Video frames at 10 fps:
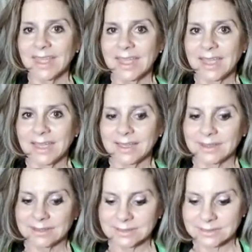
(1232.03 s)

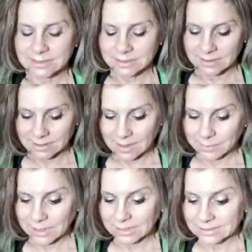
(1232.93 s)
And I'm
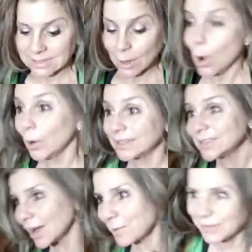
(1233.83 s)
not going to say, oh, let's
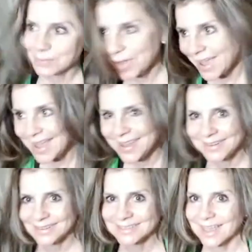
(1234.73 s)
talk about the
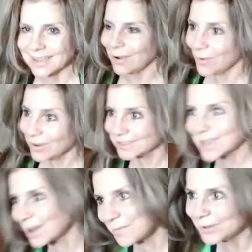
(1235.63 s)
pain. It's like, oh, let's
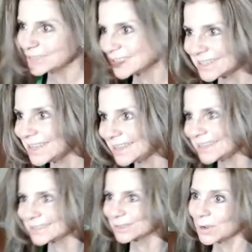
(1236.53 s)
talk about
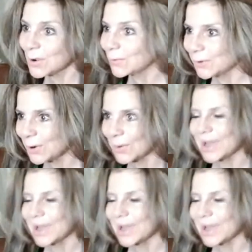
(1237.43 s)
disease. No, no.